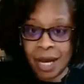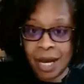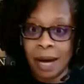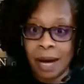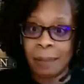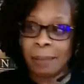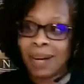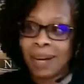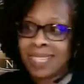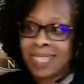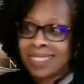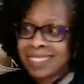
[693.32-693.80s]

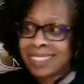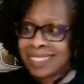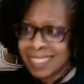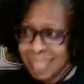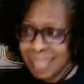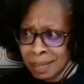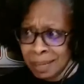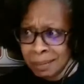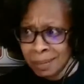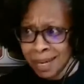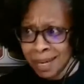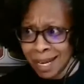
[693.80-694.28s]
By
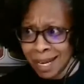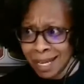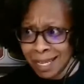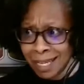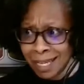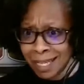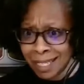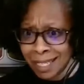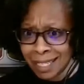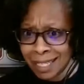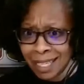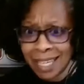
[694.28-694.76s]

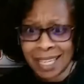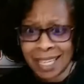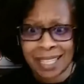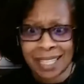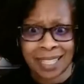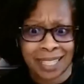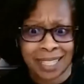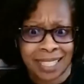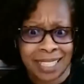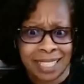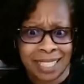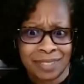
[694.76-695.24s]
somebody
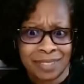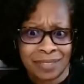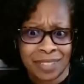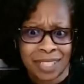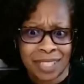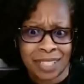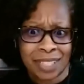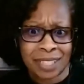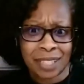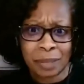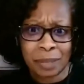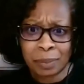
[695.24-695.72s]

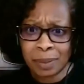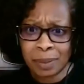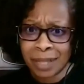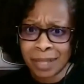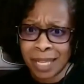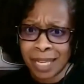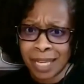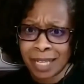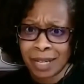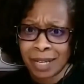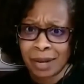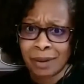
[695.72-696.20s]
leaving the
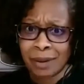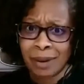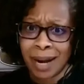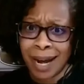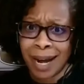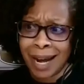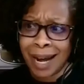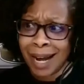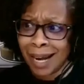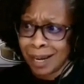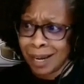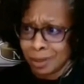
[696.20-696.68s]
Play-Doh
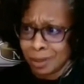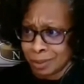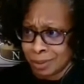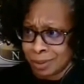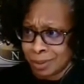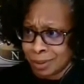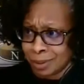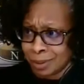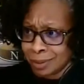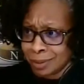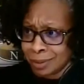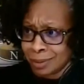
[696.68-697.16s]

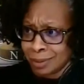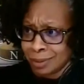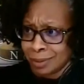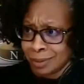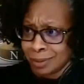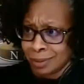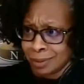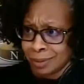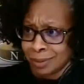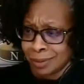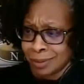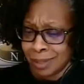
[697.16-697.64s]
out
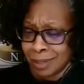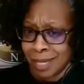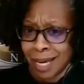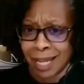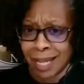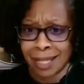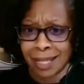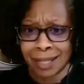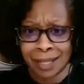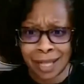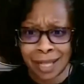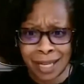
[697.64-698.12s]

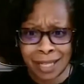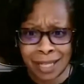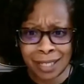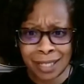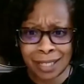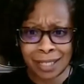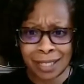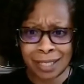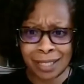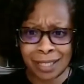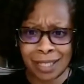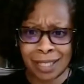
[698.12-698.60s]
and letting
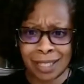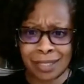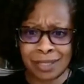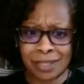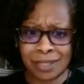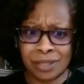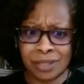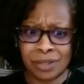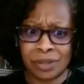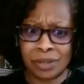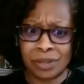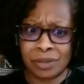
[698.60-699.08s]
it get
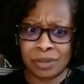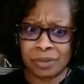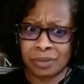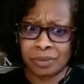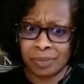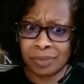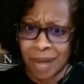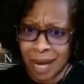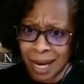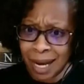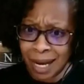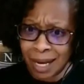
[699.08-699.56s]

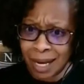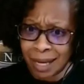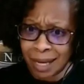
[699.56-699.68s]
dry.